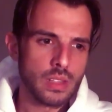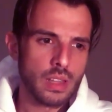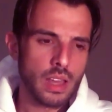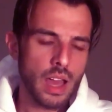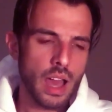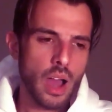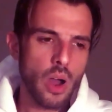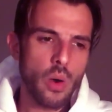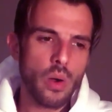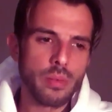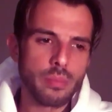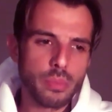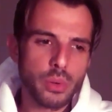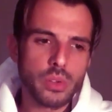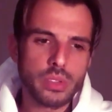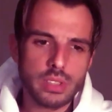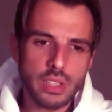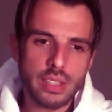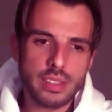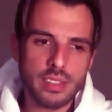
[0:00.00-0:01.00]
How
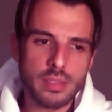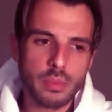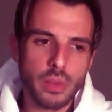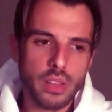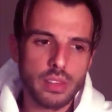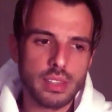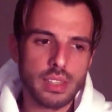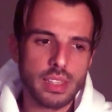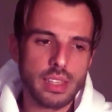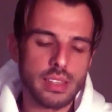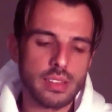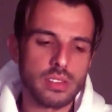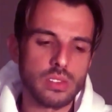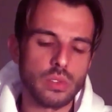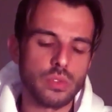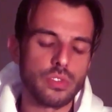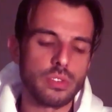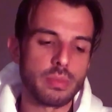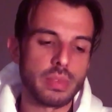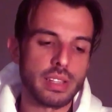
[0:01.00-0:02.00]
important that small thing is. So
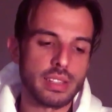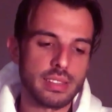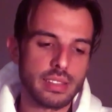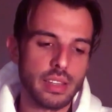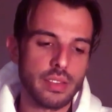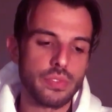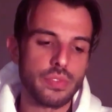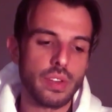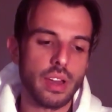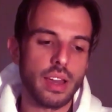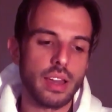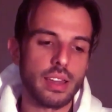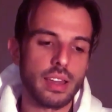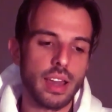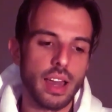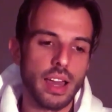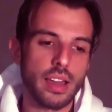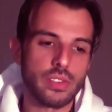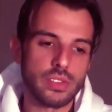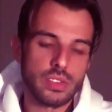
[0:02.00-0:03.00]
for myself,
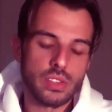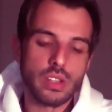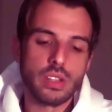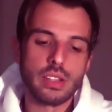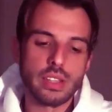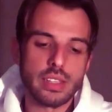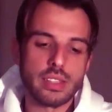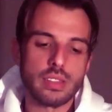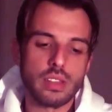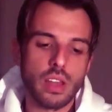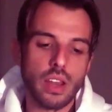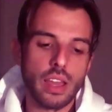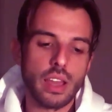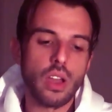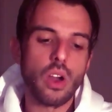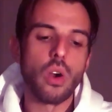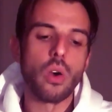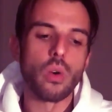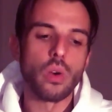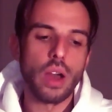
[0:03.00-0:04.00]
I suddenly saw, like,
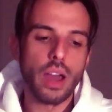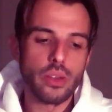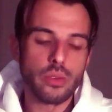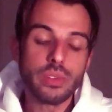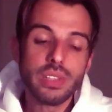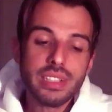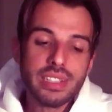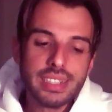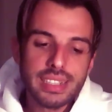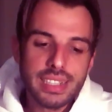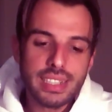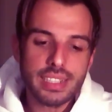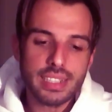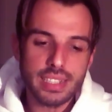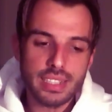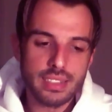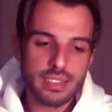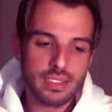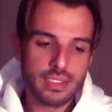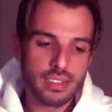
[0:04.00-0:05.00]
oh, I really need
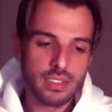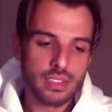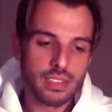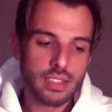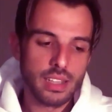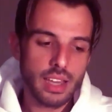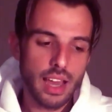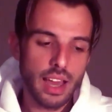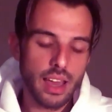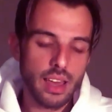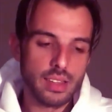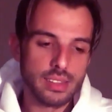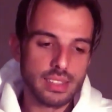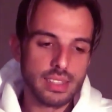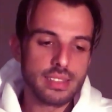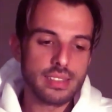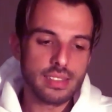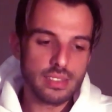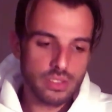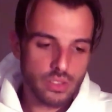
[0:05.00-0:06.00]
this.
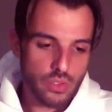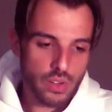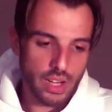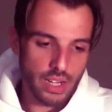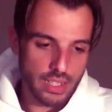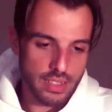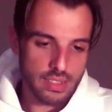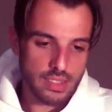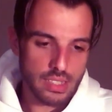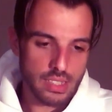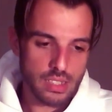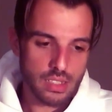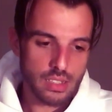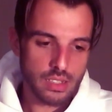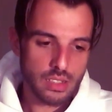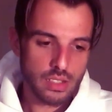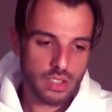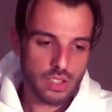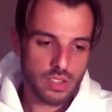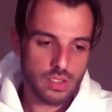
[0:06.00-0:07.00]
This is the right decision,
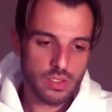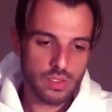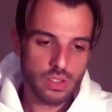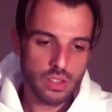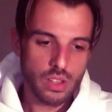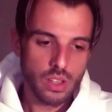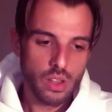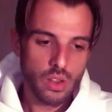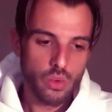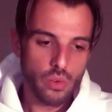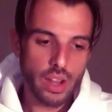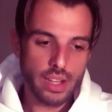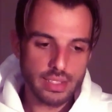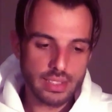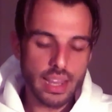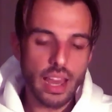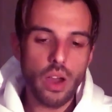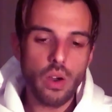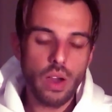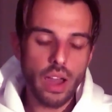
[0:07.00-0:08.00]
because right
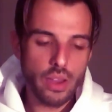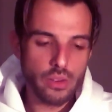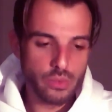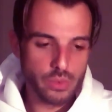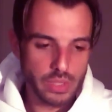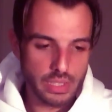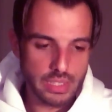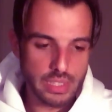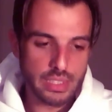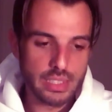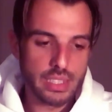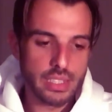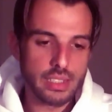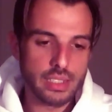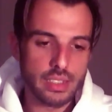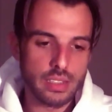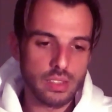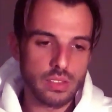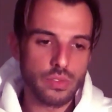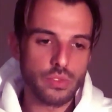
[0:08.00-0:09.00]
now I really need
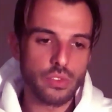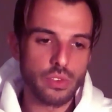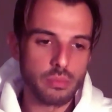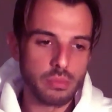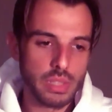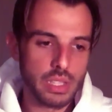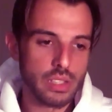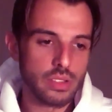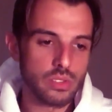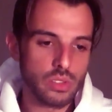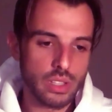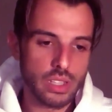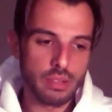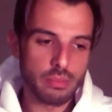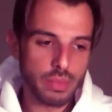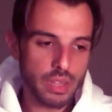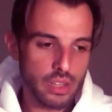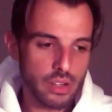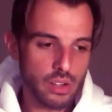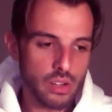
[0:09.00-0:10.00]
this for me to get
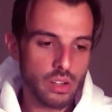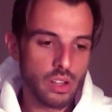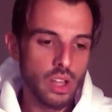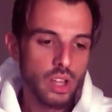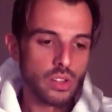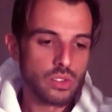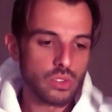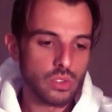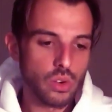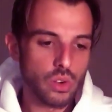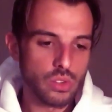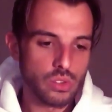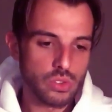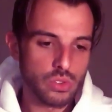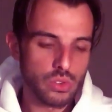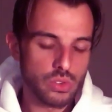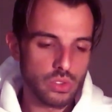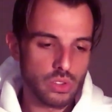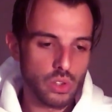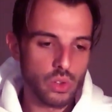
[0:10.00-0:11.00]
better, or
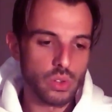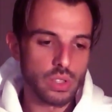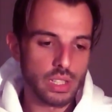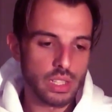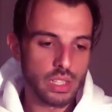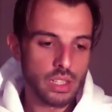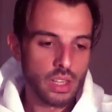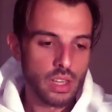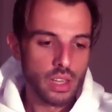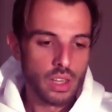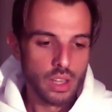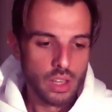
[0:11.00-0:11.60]
to slowly,